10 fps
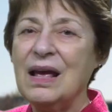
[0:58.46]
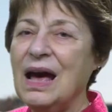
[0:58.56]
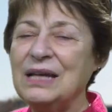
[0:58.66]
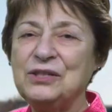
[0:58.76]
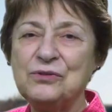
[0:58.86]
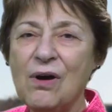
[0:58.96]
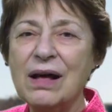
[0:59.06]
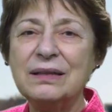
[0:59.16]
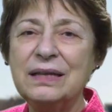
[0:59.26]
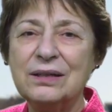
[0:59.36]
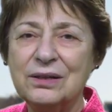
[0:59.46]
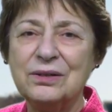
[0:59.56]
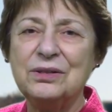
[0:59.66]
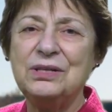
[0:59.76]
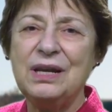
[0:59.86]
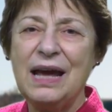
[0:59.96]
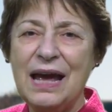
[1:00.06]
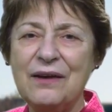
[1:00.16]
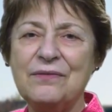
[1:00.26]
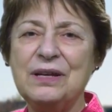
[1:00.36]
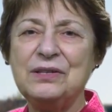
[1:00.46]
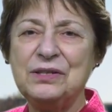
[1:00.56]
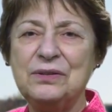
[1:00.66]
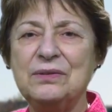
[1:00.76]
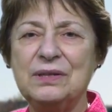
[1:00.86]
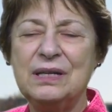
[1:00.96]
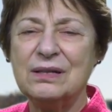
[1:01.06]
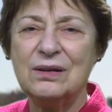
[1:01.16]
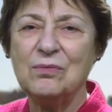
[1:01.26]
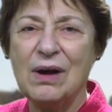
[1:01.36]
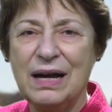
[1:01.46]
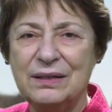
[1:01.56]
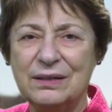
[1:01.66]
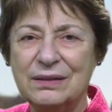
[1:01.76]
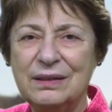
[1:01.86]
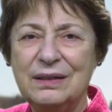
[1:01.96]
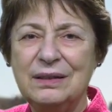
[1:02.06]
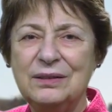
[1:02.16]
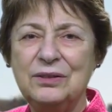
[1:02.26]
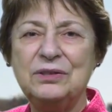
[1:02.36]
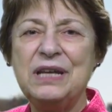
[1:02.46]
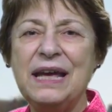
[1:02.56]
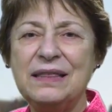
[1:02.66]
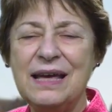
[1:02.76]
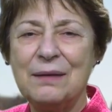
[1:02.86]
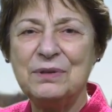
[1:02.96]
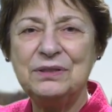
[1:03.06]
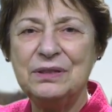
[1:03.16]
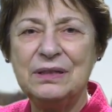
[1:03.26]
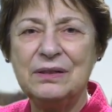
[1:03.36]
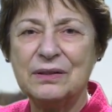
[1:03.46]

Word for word: I strongly urge every student here at Widener to take the opportunity to